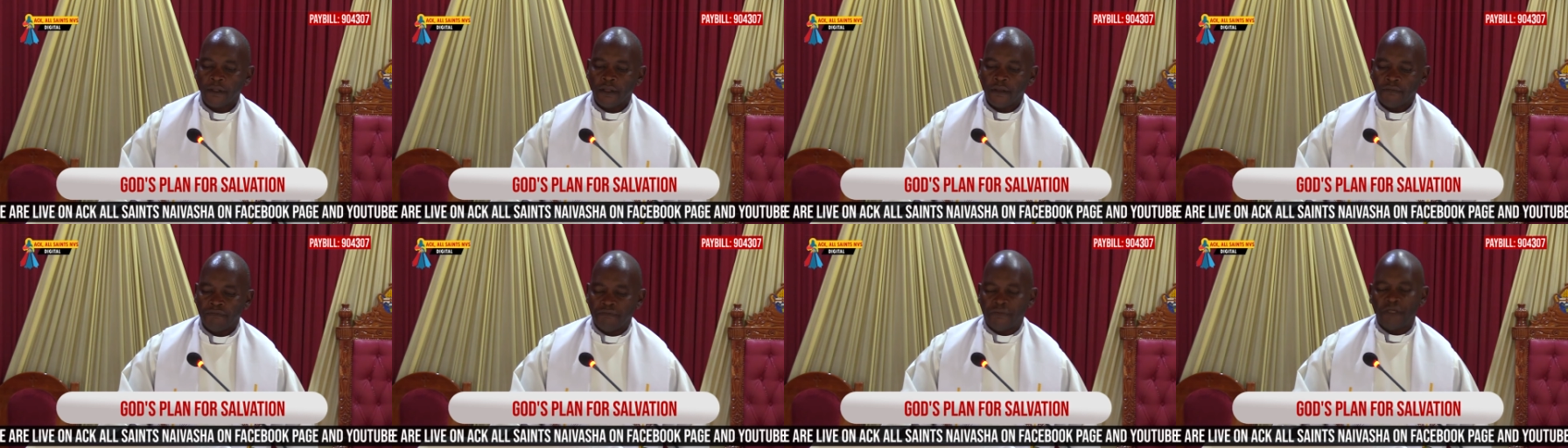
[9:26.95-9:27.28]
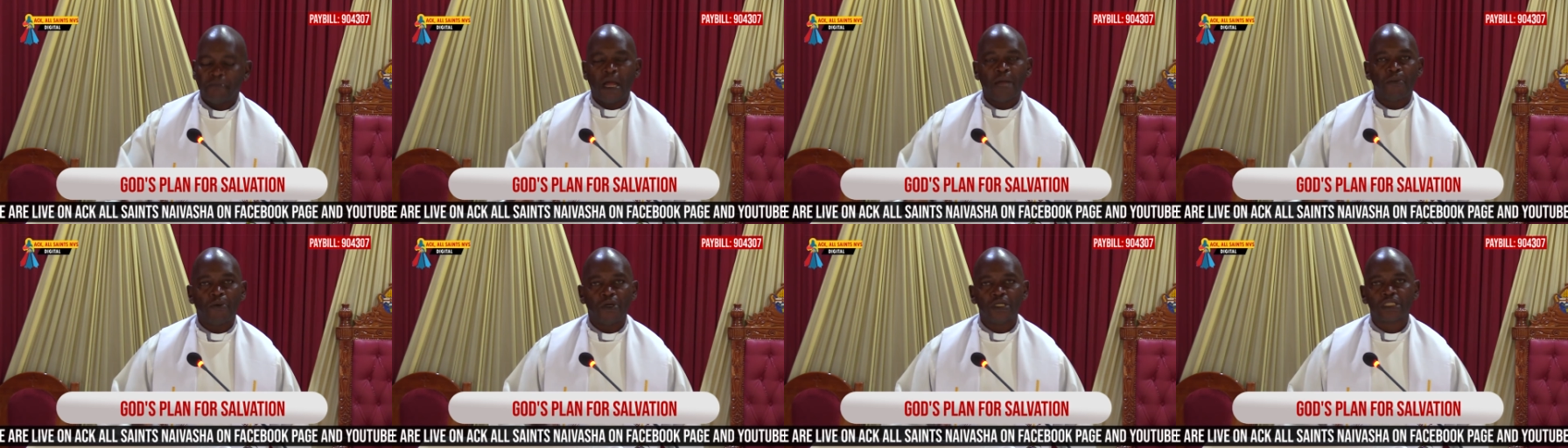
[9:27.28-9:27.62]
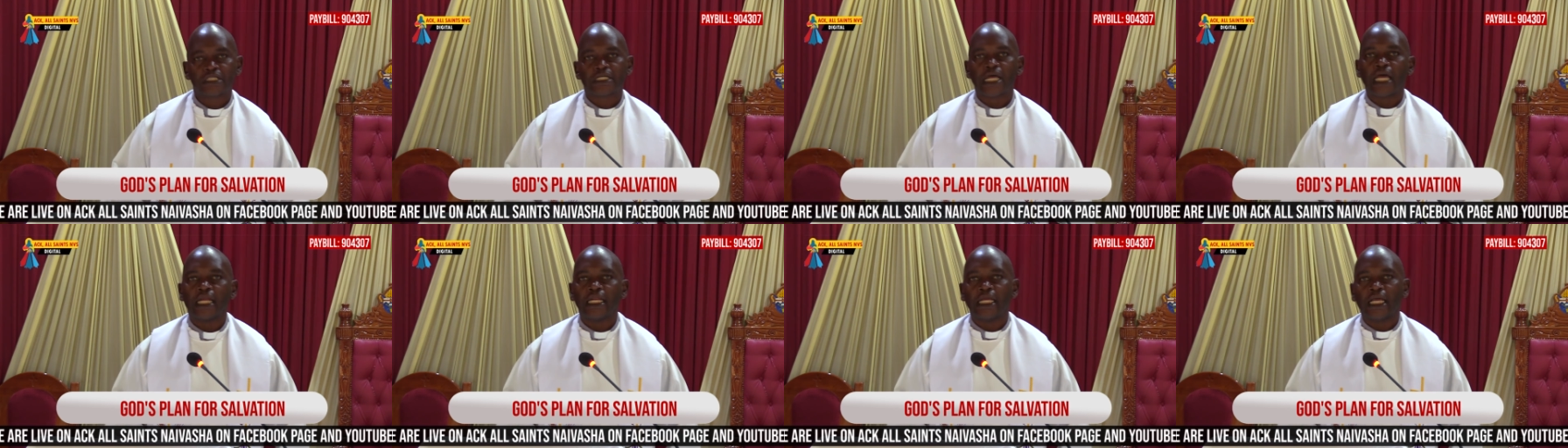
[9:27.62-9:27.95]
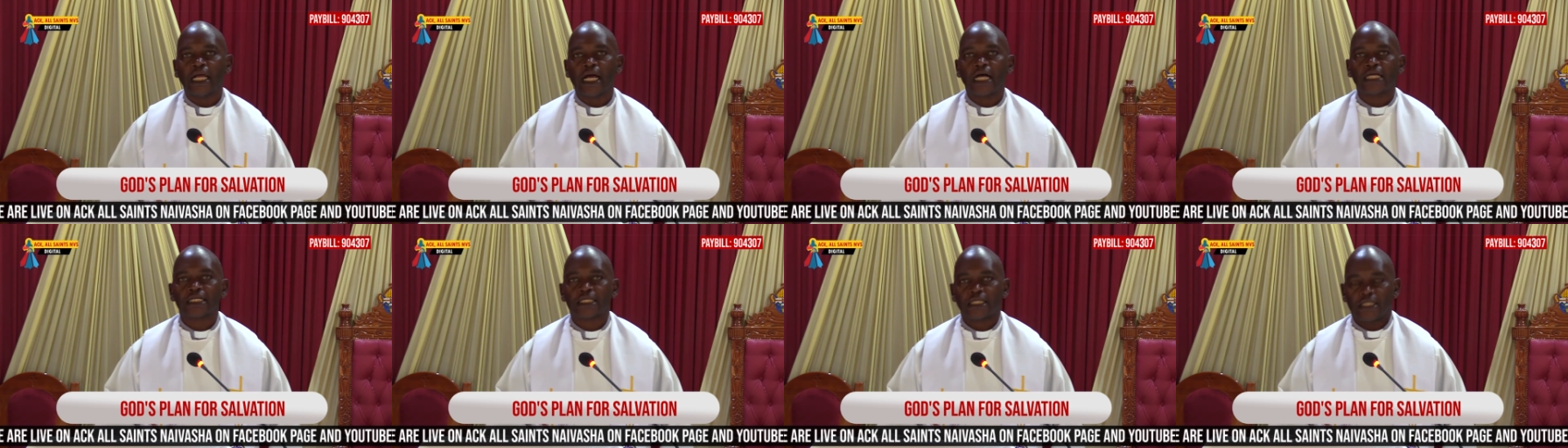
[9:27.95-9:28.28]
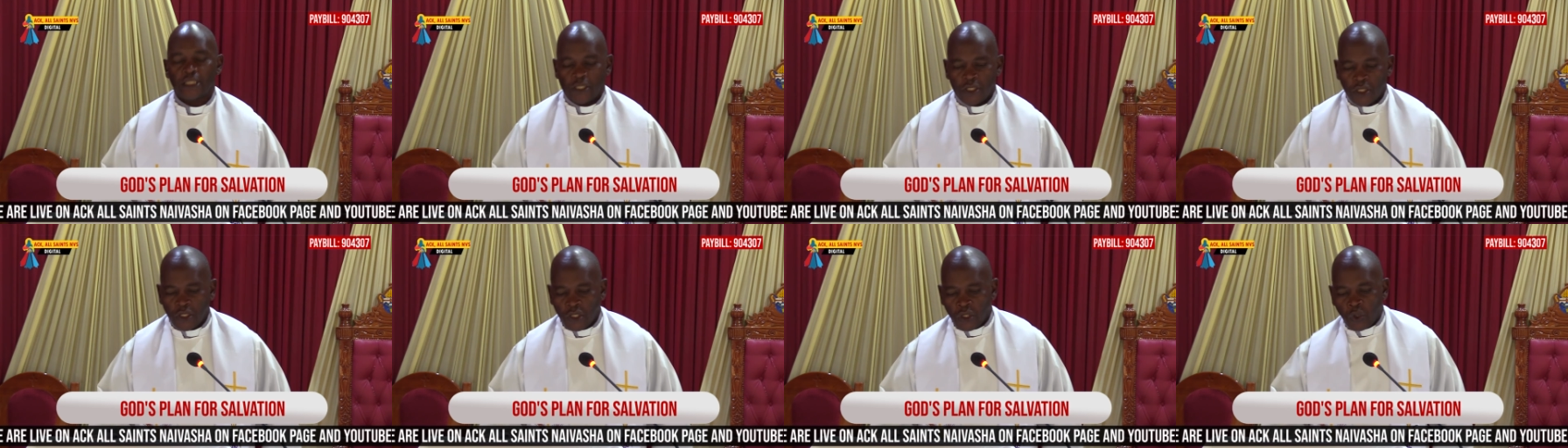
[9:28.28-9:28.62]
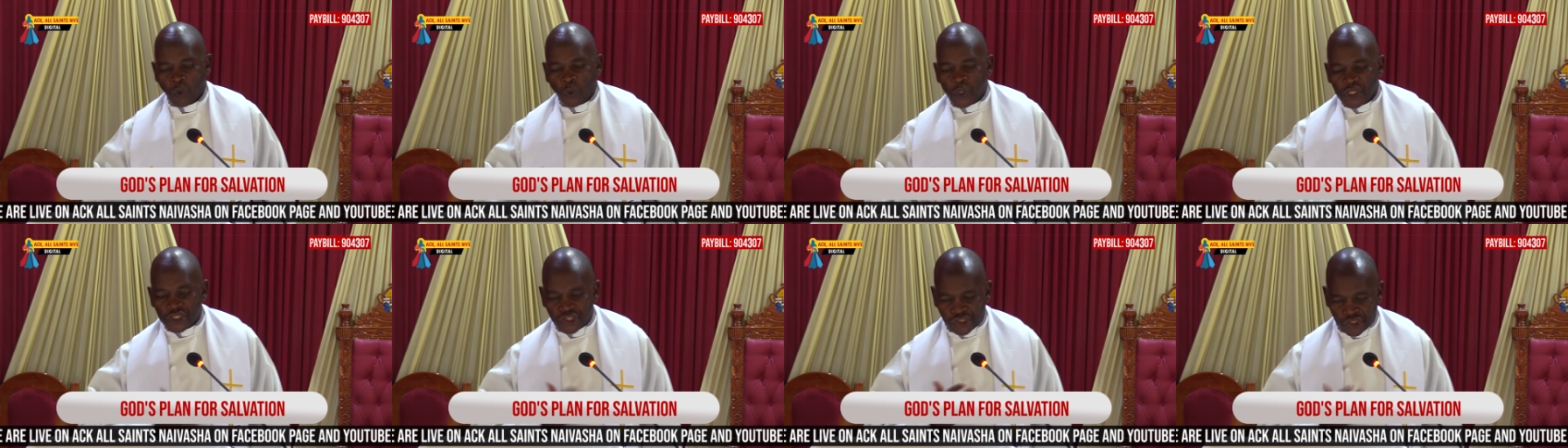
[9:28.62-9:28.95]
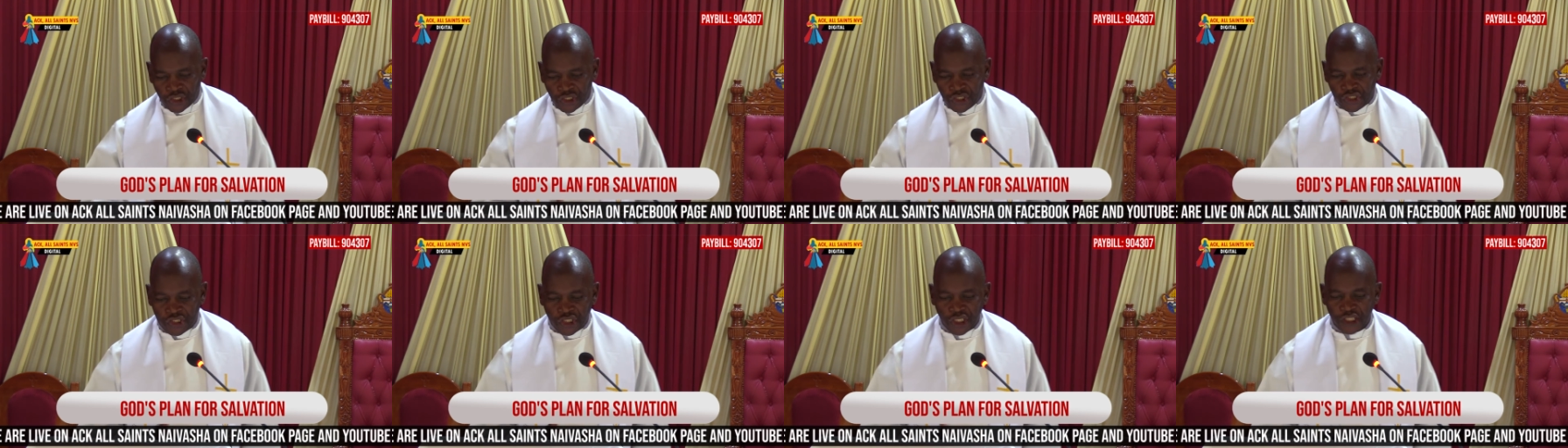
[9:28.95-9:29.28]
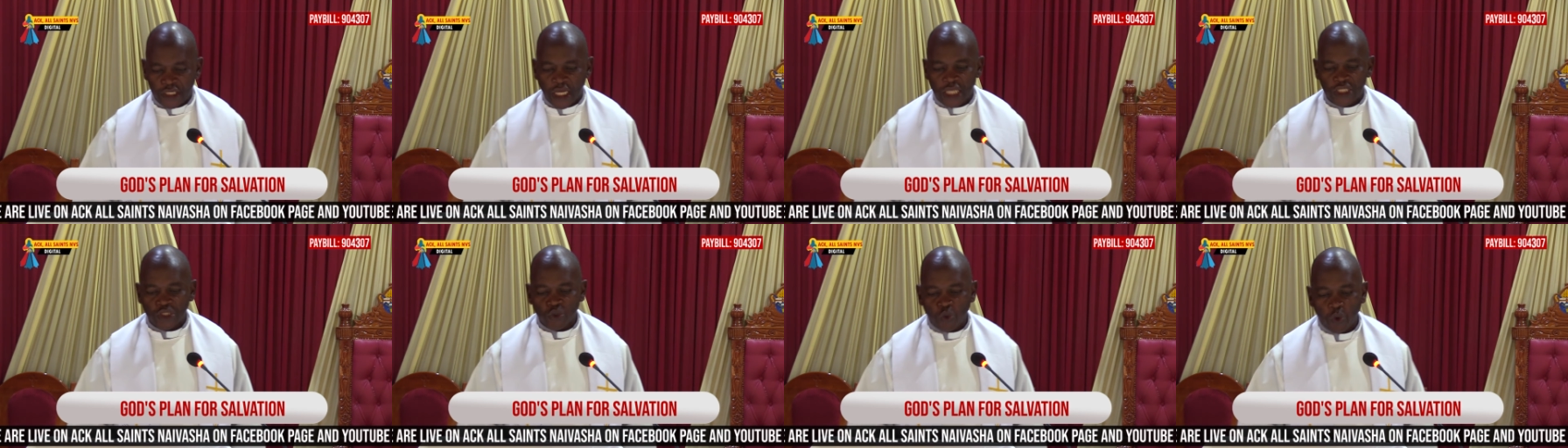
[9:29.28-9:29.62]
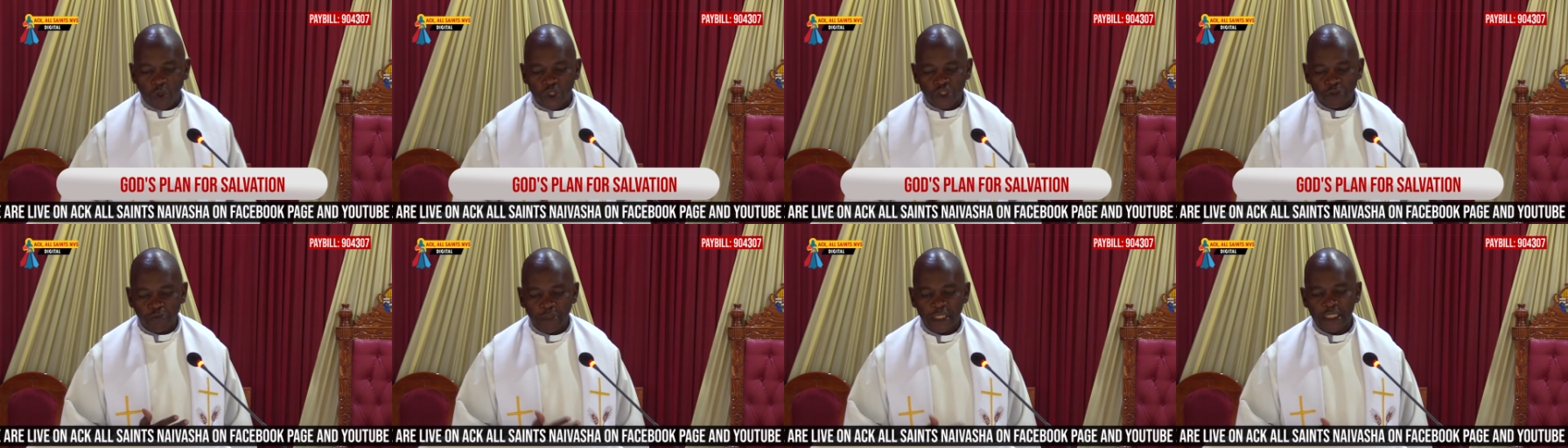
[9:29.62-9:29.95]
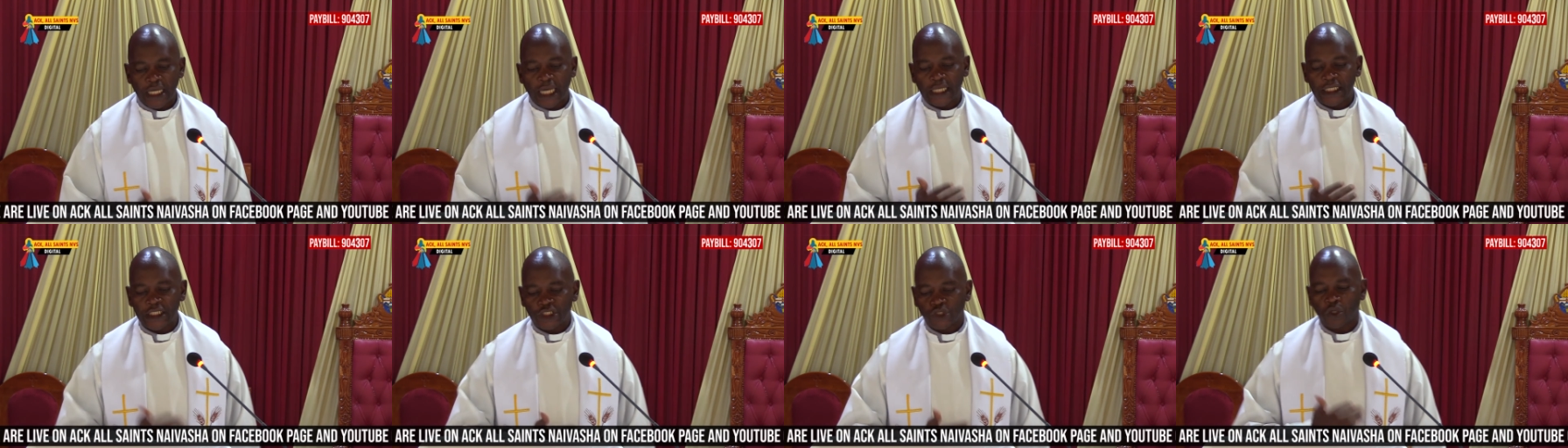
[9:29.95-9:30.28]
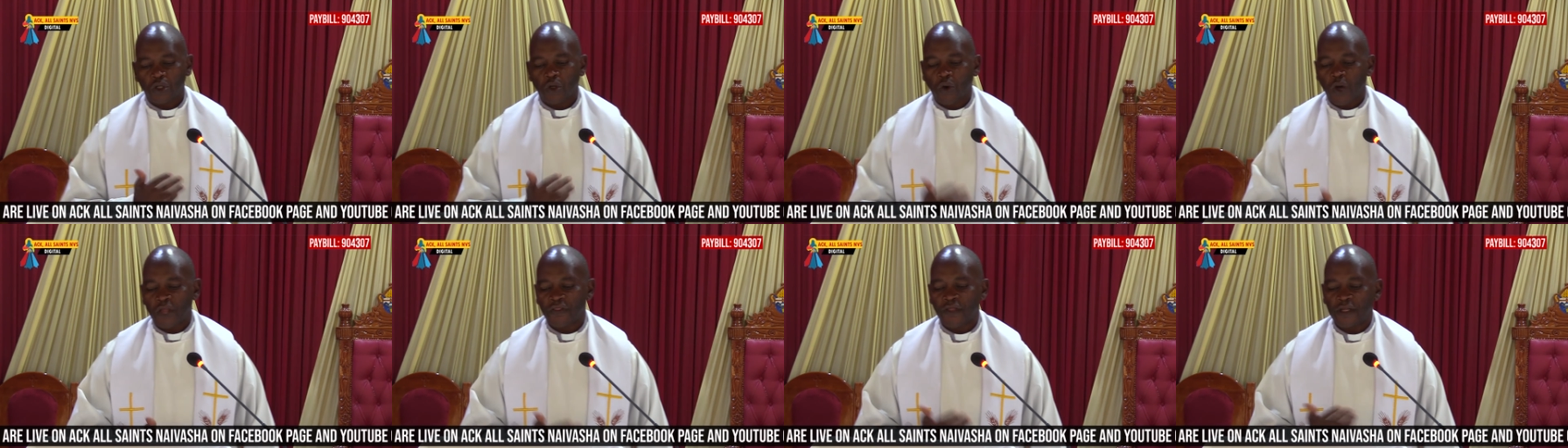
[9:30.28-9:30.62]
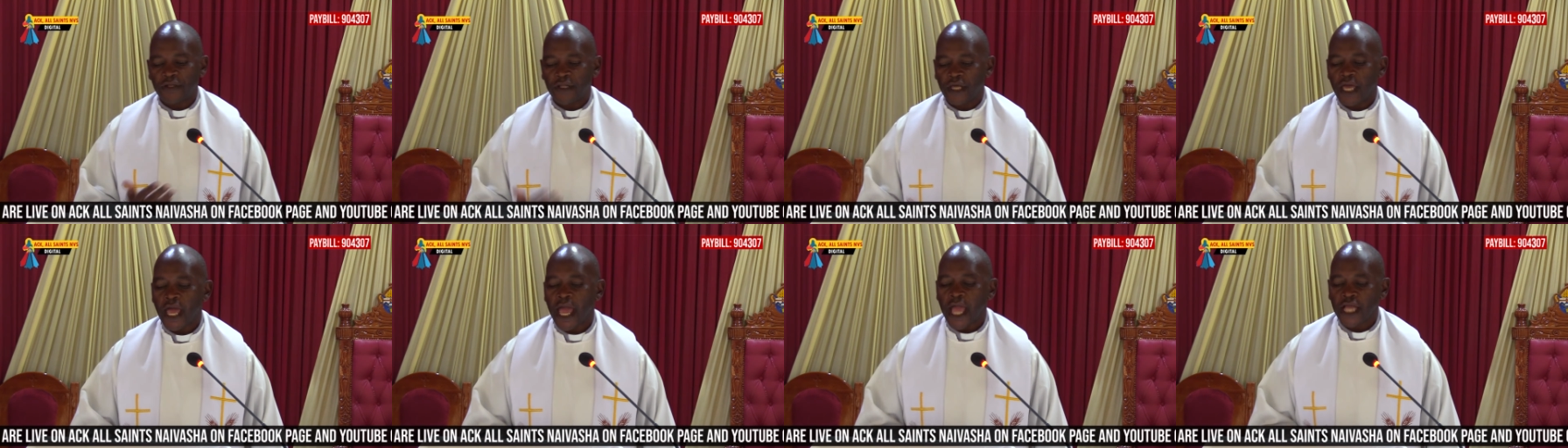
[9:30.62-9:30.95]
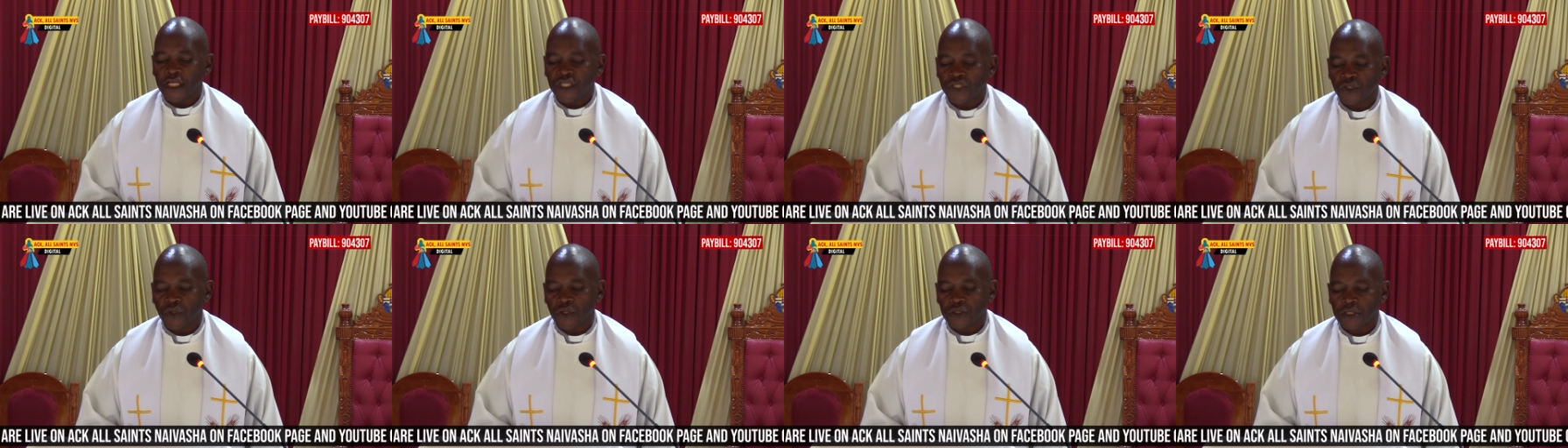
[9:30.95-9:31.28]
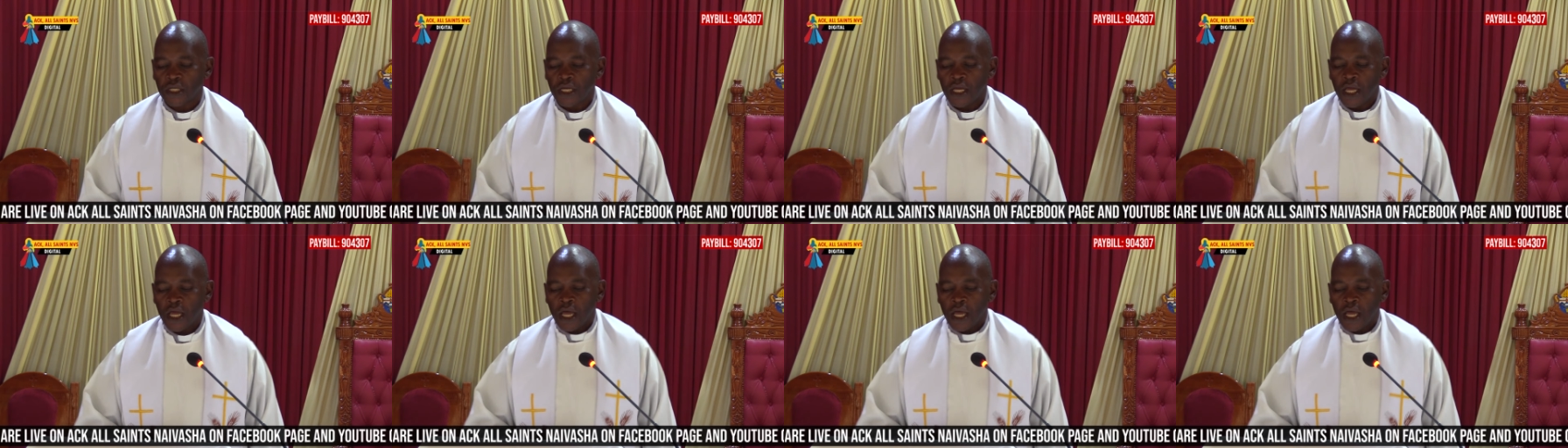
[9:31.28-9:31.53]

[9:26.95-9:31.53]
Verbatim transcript: the Bible is telling us we see Jesus, who was made a little lower than the angels,